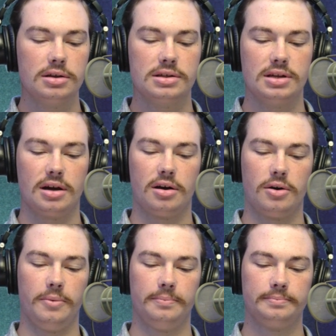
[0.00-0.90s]

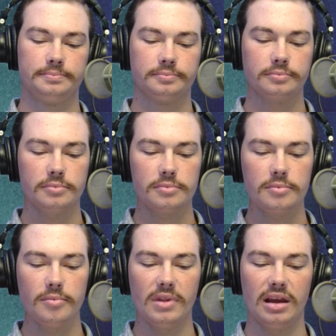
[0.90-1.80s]
So,
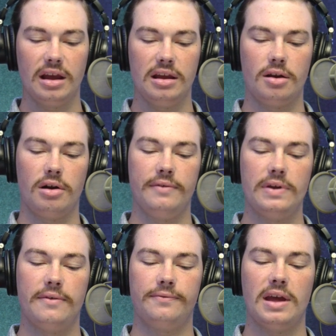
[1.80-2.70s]
if